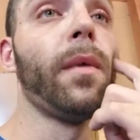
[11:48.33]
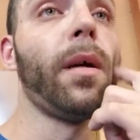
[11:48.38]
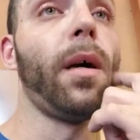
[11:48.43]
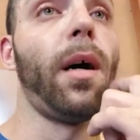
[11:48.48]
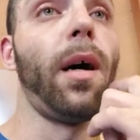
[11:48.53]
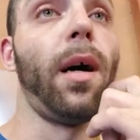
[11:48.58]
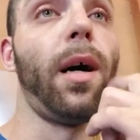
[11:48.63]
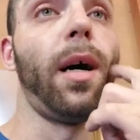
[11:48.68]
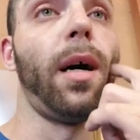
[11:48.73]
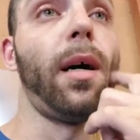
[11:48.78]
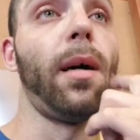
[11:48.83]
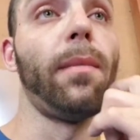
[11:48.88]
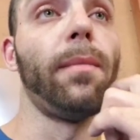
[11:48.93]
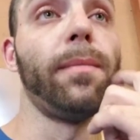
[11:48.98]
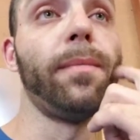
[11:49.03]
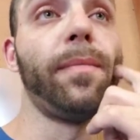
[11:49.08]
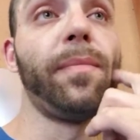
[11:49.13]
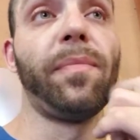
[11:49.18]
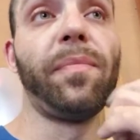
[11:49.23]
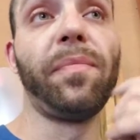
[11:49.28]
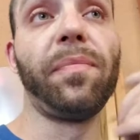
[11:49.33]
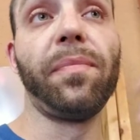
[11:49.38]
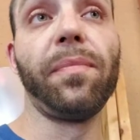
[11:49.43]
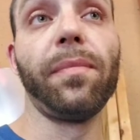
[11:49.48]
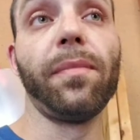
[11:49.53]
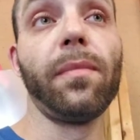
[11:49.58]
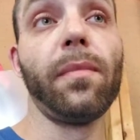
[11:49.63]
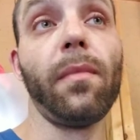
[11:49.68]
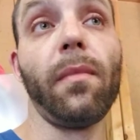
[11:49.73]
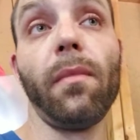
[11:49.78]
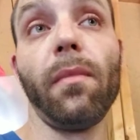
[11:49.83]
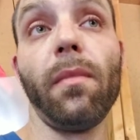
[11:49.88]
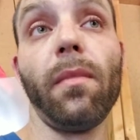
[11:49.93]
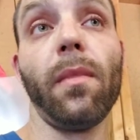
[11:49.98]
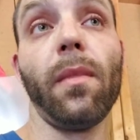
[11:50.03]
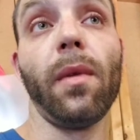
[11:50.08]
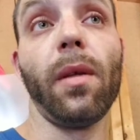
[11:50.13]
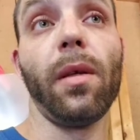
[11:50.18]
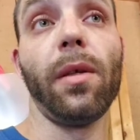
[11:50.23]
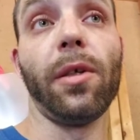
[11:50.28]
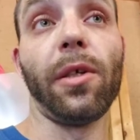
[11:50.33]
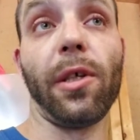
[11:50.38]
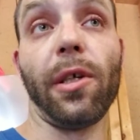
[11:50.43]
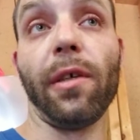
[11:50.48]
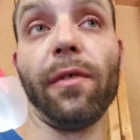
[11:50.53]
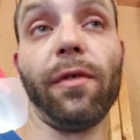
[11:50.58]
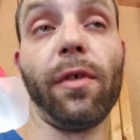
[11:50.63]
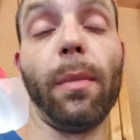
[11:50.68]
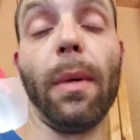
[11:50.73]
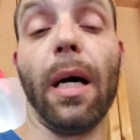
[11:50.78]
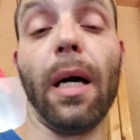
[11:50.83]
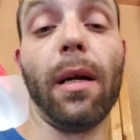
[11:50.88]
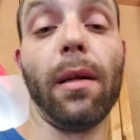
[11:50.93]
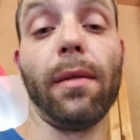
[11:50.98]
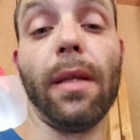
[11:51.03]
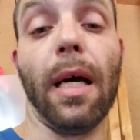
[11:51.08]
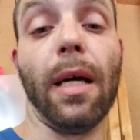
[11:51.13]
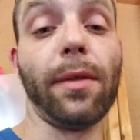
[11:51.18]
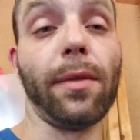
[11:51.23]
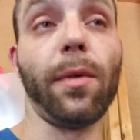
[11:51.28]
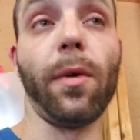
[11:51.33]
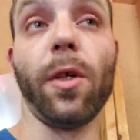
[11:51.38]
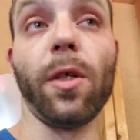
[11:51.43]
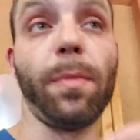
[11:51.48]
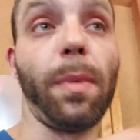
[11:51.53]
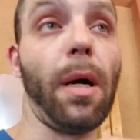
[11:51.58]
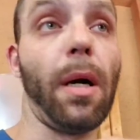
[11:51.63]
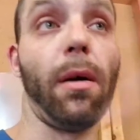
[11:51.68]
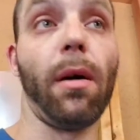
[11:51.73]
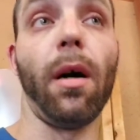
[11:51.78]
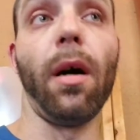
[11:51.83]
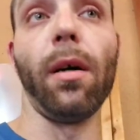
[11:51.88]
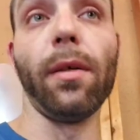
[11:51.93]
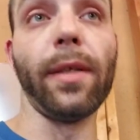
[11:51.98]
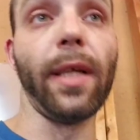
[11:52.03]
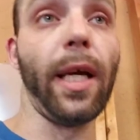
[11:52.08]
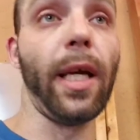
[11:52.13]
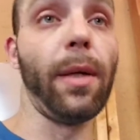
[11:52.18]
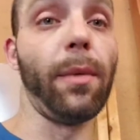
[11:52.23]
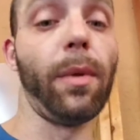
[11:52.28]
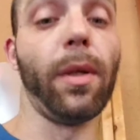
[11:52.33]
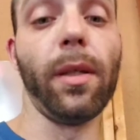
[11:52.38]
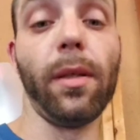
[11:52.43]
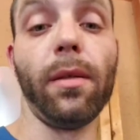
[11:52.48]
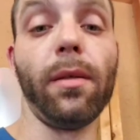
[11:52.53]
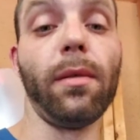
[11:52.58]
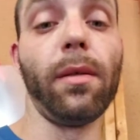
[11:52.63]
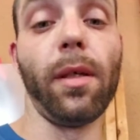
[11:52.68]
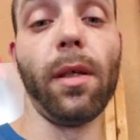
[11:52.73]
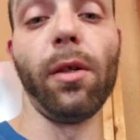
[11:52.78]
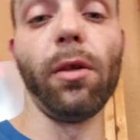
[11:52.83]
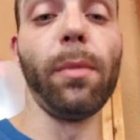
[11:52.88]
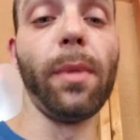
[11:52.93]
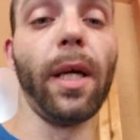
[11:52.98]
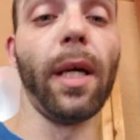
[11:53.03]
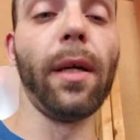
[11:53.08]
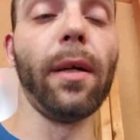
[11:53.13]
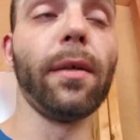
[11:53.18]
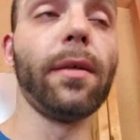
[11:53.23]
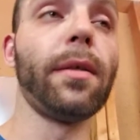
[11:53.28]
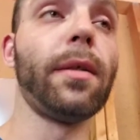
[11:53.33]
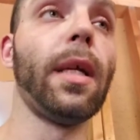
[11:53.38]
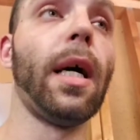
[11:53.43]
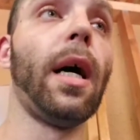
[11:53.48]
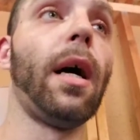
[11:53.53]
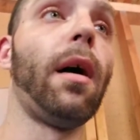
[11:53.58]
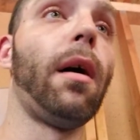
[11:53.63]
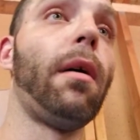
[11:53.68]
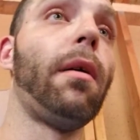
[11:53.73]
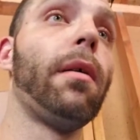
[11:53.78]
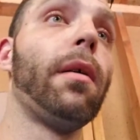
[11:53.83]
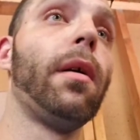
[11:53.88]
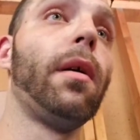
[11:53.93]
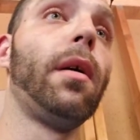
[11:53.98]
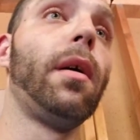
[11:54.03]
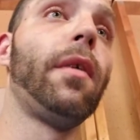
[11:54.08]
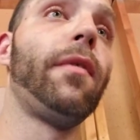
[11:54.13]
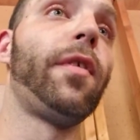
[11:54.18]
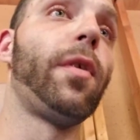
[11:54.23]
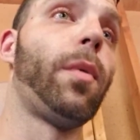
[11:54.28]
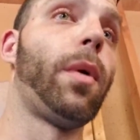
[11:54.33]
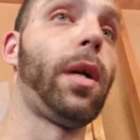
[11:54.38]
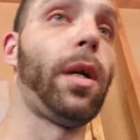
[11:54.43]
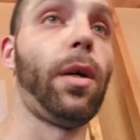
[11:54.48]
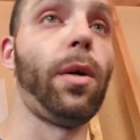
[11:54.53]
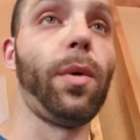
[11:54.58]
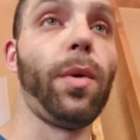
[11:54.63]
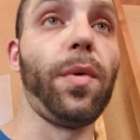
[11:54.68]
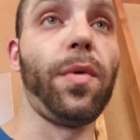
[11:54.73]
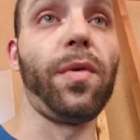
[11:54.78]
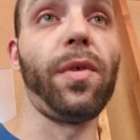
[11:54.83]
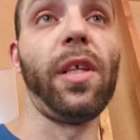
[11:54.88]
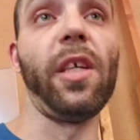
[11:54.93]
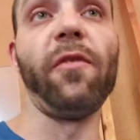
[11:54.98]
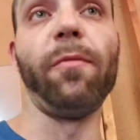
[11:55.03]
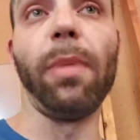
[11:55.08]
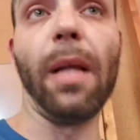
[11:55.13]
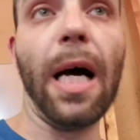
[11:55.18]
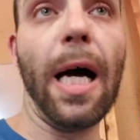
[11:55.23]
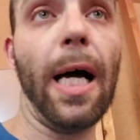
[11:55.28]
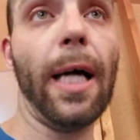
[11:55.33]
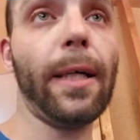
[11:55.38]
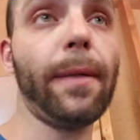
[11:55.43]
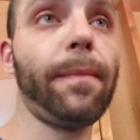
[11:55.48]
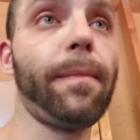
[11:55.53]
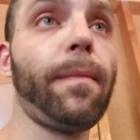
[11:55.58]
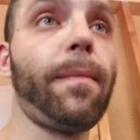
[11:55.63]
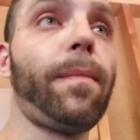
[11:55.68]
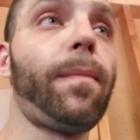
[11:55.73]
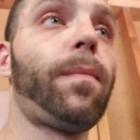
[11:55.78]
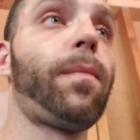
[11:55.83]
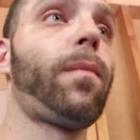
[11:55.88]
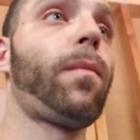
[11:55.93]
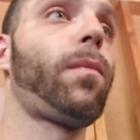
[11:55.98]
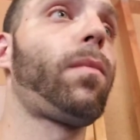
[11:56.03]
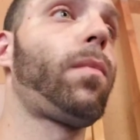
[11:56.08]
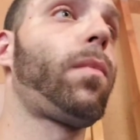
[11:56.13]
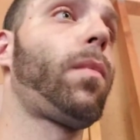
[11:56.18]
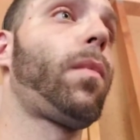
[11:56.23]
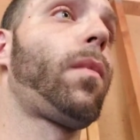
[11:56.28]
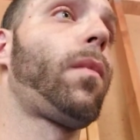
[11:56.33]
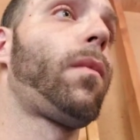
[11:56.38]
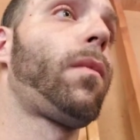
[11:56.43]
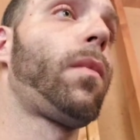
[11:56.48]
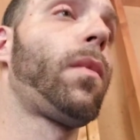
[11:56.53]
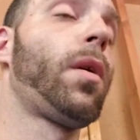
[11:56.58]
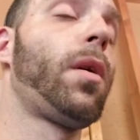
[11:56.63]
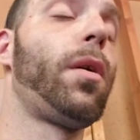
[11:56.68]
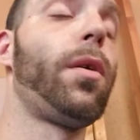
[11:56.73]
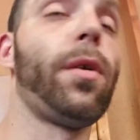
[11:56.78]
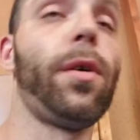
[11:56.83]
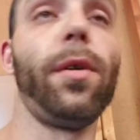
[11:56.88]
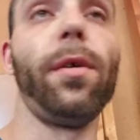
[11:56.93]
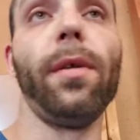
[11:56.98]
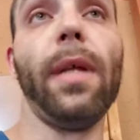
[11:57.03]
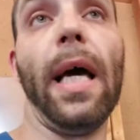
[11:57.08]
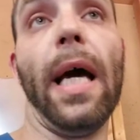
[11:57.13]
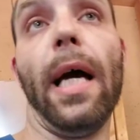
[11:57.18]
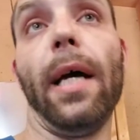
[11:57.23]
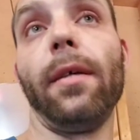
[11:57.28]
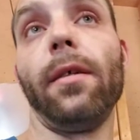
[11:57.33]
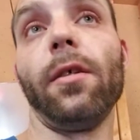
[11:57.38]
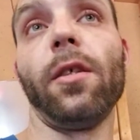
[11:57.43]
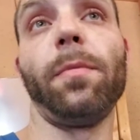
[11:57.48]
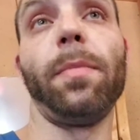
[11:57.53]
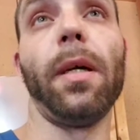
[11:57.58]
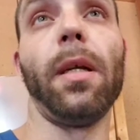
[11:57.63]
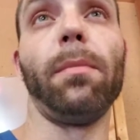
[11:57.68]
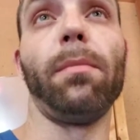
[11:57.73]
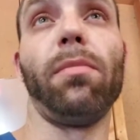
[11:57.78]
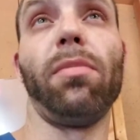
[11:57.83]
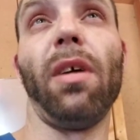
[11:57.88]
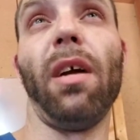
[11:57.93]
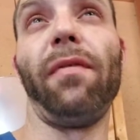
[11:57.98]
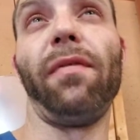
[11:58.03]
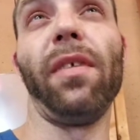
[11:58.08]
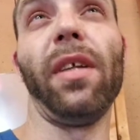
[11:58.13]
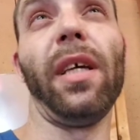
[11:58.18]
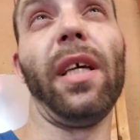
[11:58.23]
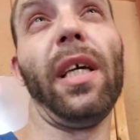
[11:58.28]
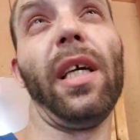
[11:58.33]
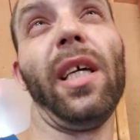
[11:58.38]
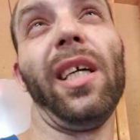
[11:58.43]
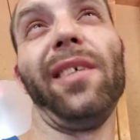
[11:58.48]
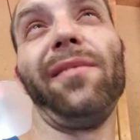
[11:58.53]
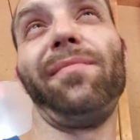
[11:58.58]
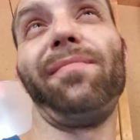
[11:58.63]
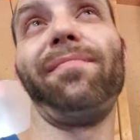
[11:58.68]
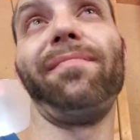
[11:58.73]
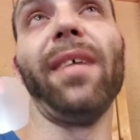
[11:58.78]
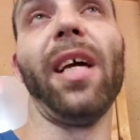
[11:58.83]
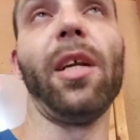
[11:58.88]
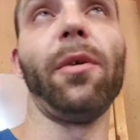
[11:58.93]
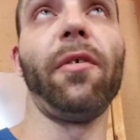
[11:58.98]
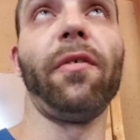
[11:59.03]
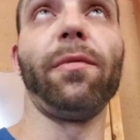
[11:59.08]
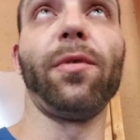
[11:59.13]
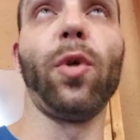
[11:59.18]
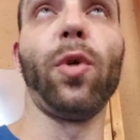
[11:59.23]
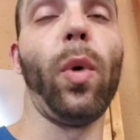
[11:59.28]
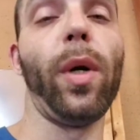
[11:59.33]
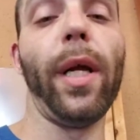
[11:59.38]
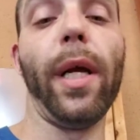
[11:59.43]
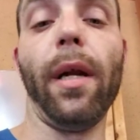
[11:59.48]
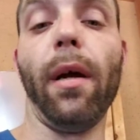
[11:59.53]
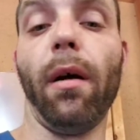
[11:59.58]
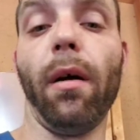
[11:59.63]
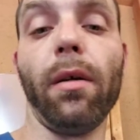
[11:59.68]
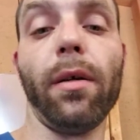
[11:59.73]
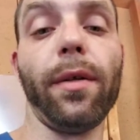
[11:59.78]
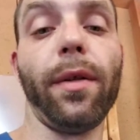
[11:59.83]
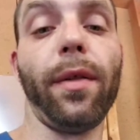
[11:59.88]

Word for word: Um, you're good for about a 1,000 horsepower all day with the aluminators. Now, if you want to go to a sleeve block, you can do that. You'll spend roughly anywhere from $2,800